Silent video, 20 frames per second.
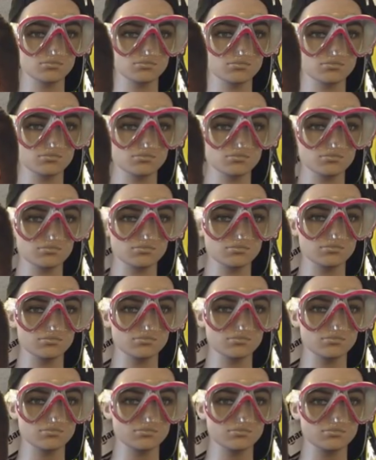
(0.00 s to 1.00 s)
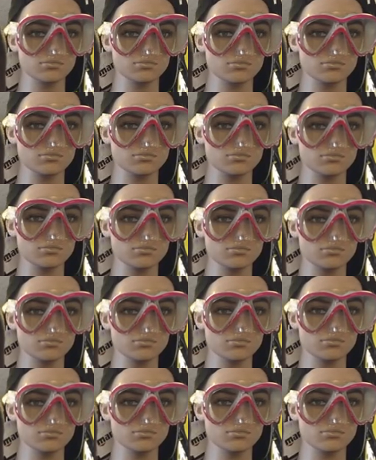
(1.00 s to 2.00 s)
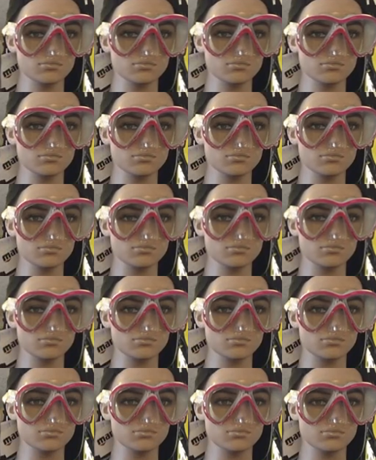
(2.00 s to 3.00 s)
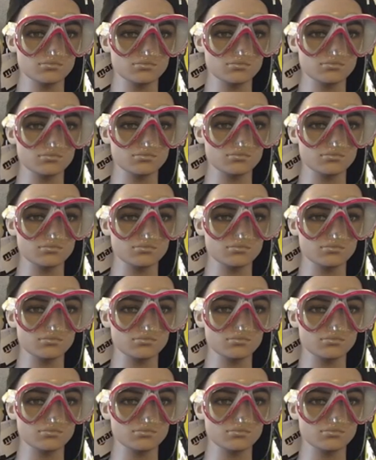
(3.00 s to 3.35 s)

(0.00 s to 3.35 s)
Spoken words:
No words are spoken by the person on screen.